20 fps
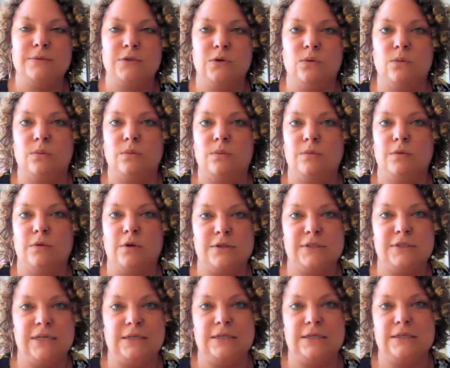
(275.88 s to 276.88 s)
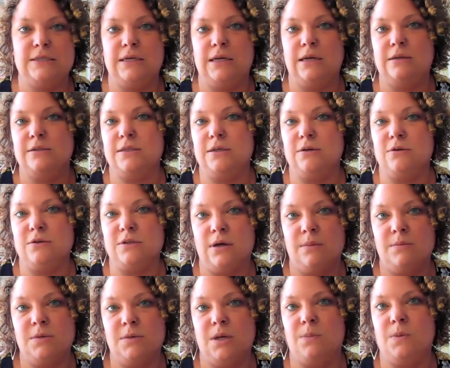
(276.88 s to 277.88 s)
So their sit to stands, their
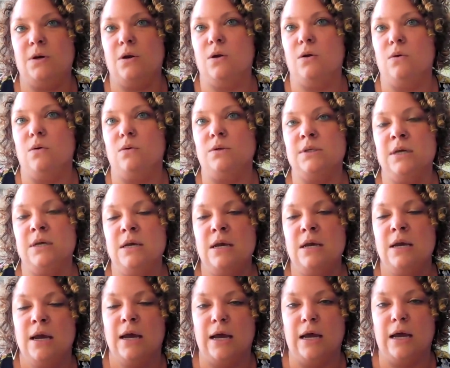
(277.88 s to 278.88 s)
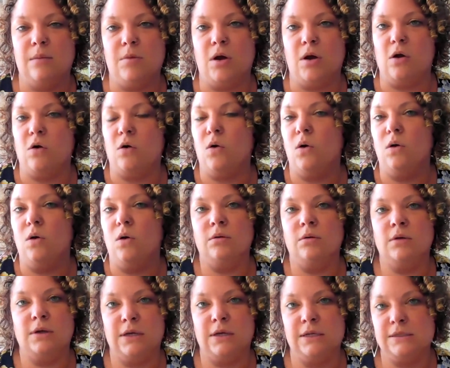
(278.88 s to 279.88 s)
timed up and goes are
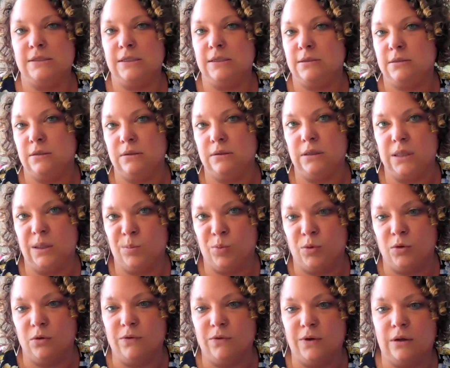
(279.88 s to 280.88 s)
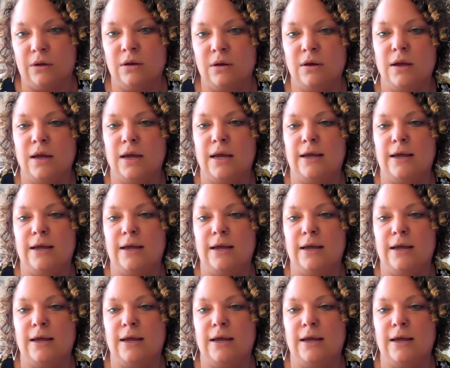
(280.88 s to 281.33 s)
all consistently improving.